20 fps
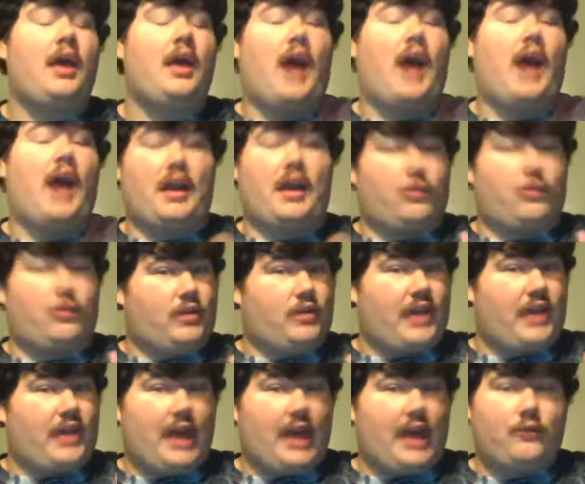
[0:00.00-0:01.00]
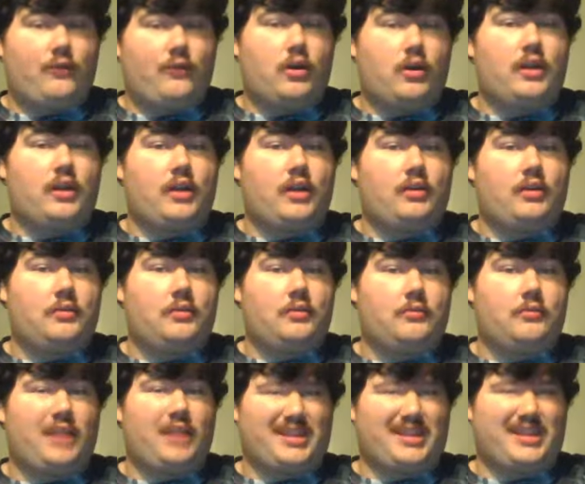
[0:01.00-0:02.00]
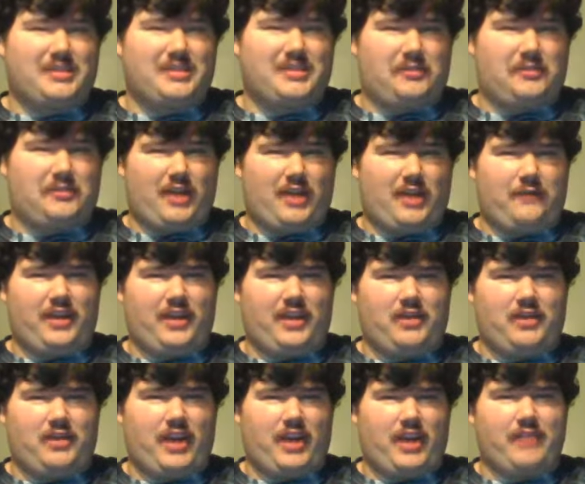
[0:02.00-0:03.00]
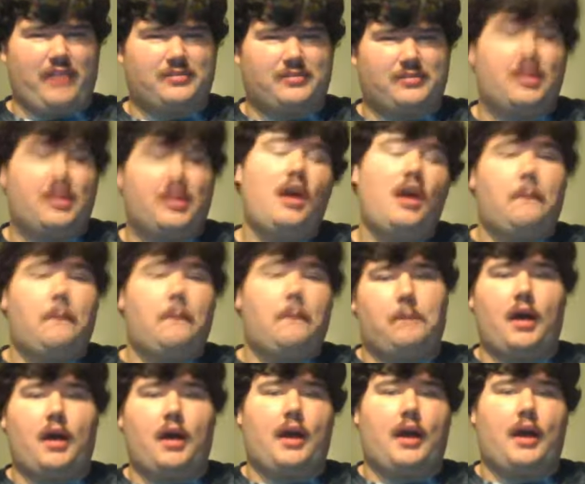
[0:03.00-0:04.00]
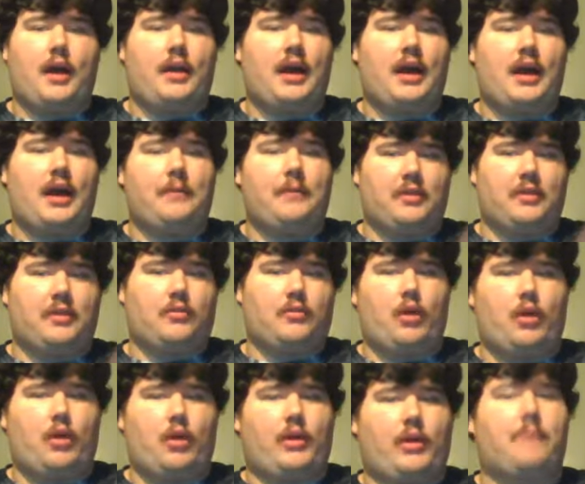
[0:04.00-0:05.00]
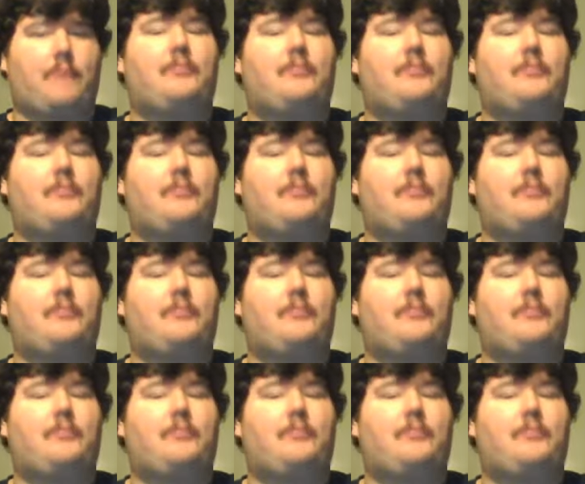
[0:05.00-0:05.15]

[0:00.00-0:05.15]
I don't really have one, except if you count video games, but I've been growing.